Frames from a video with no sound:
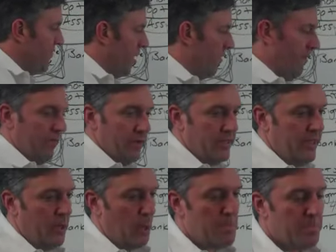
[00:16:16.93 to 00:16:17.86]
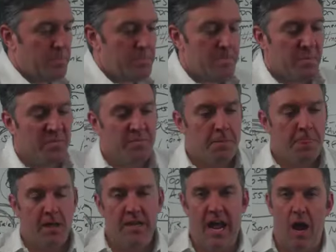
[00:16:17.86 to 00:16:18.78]
of every deal.
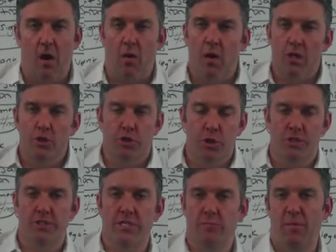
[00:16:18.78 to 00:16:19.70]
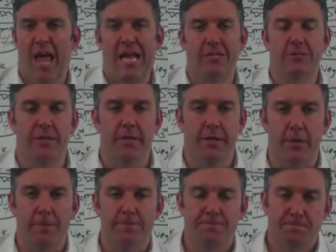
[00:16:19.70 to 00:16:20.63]
Now, just this past
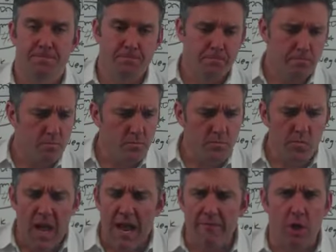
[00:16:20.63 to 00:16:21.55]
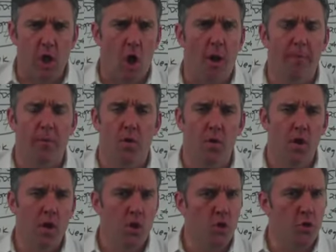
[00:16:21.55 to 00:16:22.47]
year, I have a
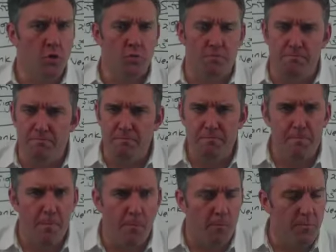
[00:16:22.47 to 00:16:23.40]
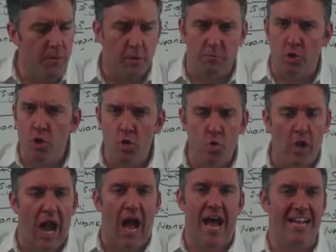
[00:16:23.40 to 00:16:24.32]
couple
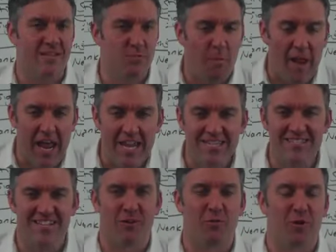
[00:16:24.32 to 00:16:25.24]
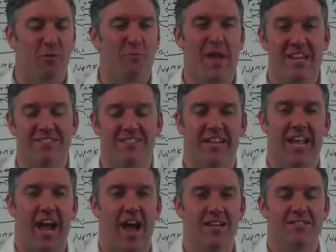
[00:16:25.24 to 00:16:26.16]
new guys, real basic
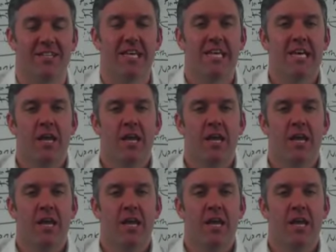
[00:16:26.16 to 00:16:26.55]
guys.